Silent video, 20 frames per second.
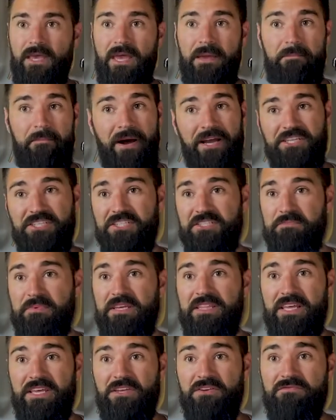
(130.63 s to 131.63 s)
It might just be
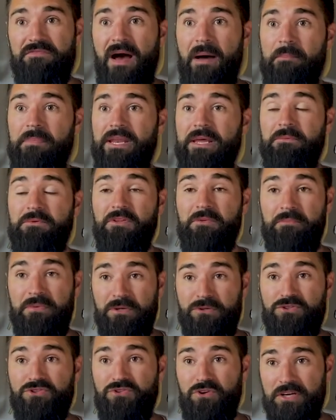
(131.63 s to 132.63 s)
that you've not been able to
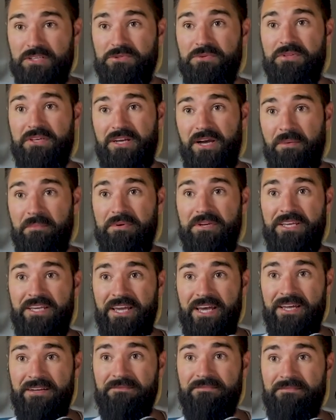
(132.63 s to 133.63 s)
build trust with the company
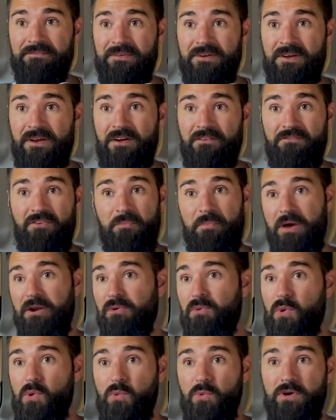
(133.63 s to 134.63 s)
yet. For better
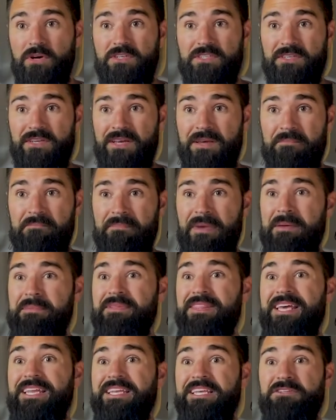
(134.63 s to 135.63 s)
or worse, maybe
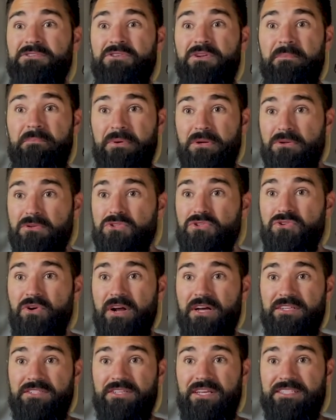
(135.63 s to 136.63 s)
they need you to build
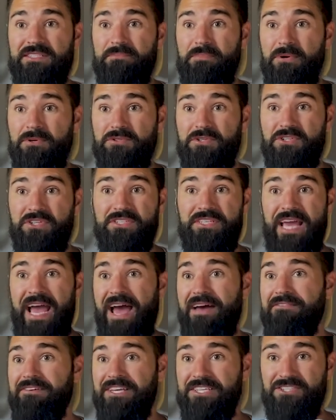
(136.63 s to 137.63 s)
trust as opposed to just
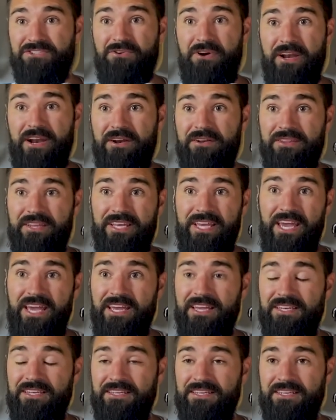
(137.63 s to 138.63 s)
having it straight out of the
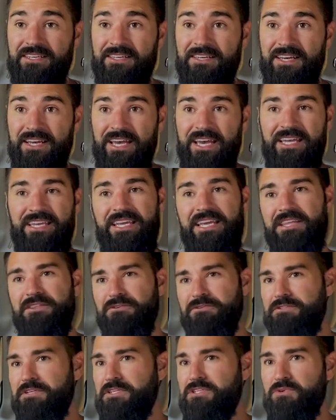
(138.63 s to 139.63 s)
gate. In either
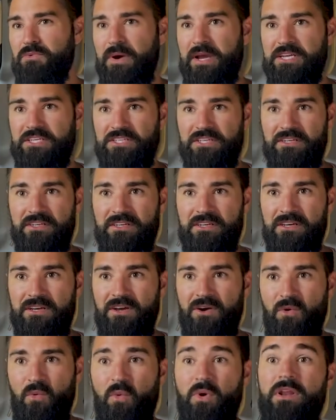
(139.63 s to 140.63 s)
situation,
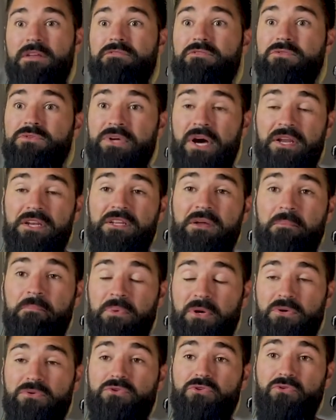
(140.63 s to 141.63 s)
what have you done to
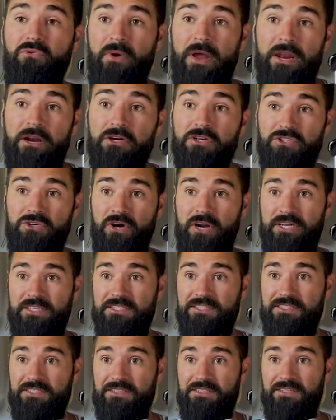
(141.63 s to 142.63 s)
build greater
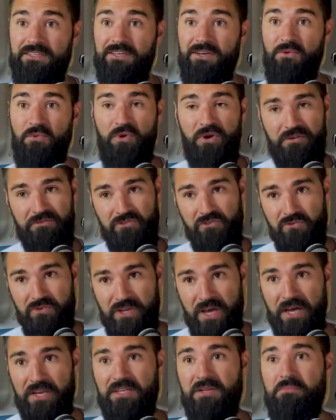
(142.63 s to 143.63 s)
trust? What have you
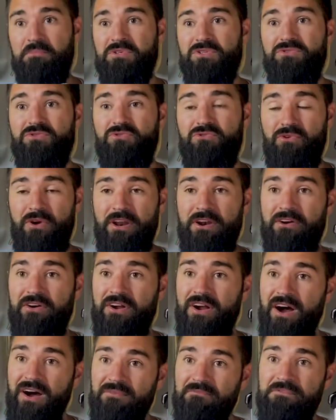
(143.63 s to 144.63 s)
done to build greater
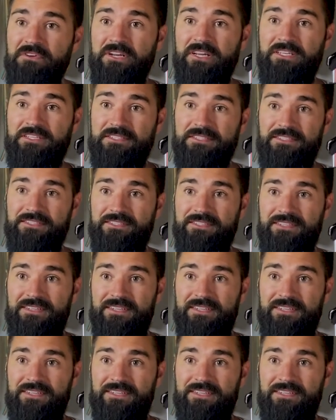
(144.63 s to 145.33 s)
confidence?